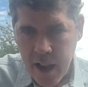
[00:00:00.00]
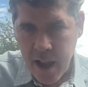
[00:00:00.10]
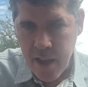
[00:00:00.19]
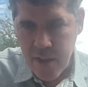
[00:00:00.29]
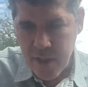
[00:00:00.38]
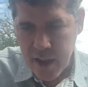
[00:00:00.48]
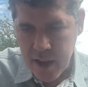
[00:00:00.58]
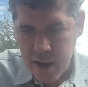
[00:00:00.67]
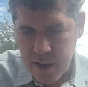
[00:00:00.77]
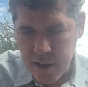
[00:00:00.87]
and
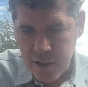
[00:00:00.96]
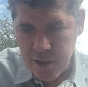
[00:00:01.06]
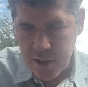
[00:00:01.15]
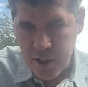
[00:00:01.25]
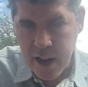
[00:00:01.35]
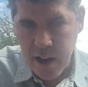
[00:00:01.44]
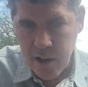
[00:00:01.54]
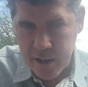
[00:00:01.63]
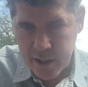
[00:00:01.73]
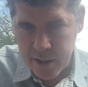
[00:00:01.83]
then the
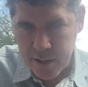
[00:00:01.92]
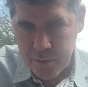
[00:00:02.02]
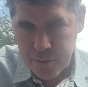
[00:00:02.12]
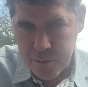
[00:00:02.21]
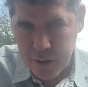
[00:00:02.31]
narrative